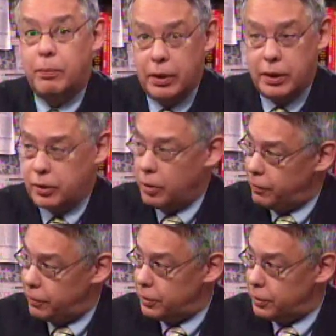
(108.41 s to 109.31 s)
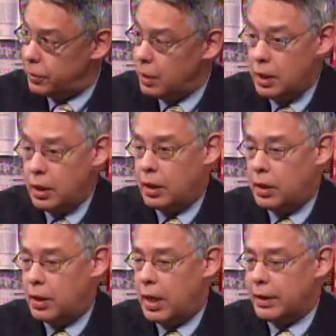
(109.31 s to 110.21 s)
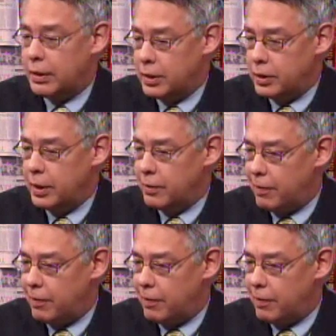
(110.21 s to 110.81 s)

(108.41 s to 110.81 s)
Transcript: police officers at the scene,